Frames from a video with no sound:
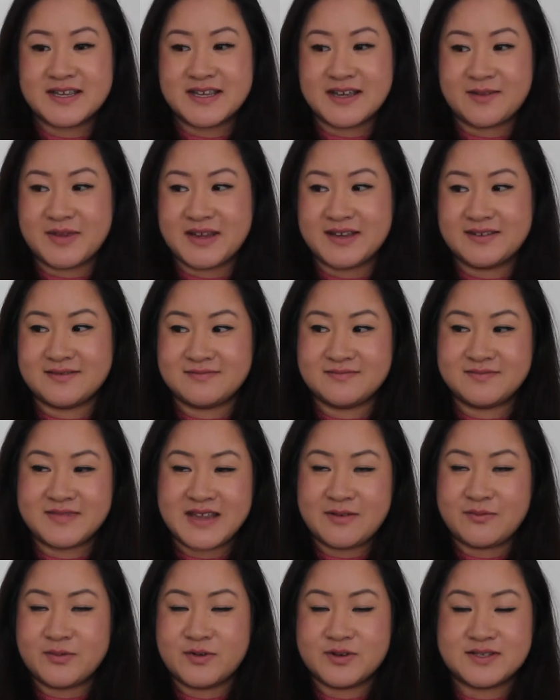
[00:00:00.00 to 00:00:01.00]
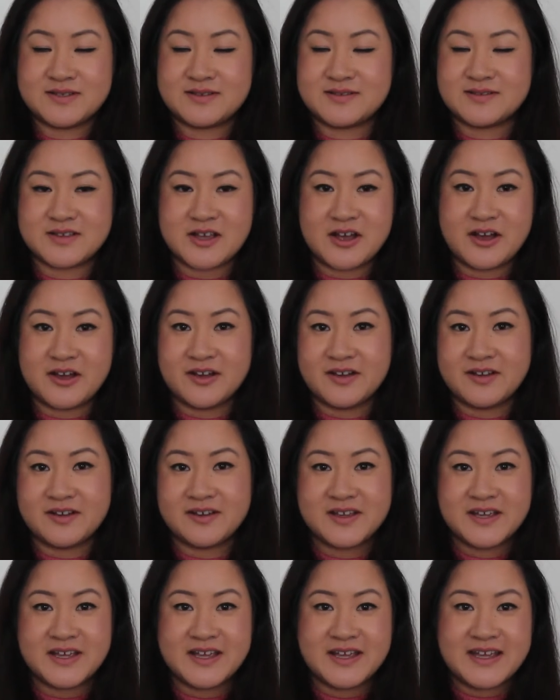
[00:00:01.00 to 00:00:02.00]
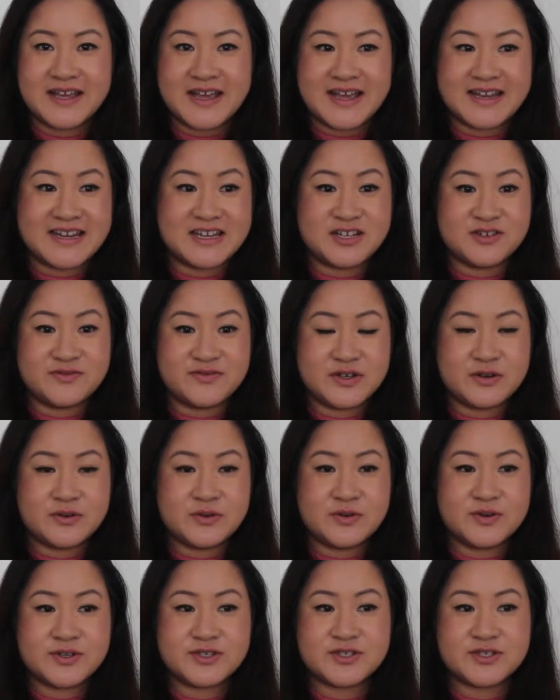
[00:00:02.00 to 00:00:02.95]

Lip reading: I mean, it was her at the end of it all.